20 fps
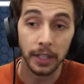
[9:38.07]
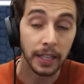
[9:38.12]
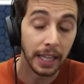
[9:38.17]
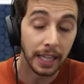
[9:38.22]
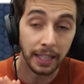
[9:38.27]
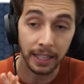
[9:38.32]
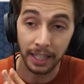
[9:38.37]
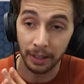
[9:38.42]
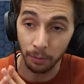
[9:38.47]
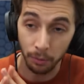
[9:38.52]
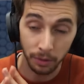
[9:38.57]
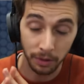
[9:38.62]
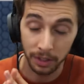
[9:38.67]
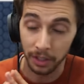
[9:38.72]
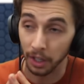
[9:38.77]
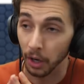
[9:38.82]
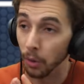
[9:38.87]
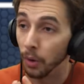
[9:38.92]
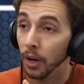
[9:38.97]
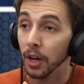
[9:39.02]
They, they you
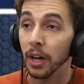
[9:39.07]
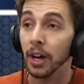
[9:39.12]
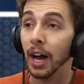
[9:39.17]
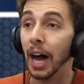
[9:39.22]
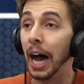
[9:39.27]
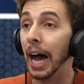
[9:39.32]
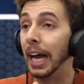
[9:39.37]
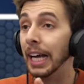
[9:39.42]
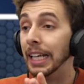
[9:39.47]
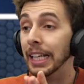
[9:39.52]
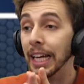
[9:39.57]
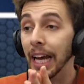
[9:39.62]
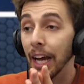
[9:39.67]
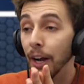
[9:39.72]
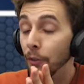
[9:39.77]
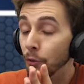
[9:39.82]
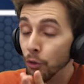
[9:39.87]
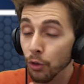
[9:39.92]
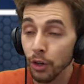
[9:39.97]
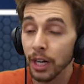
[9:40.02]
know, I, I
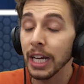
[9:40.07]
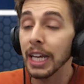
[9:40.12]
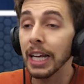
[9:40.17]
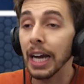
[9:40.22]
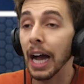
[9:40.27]
really,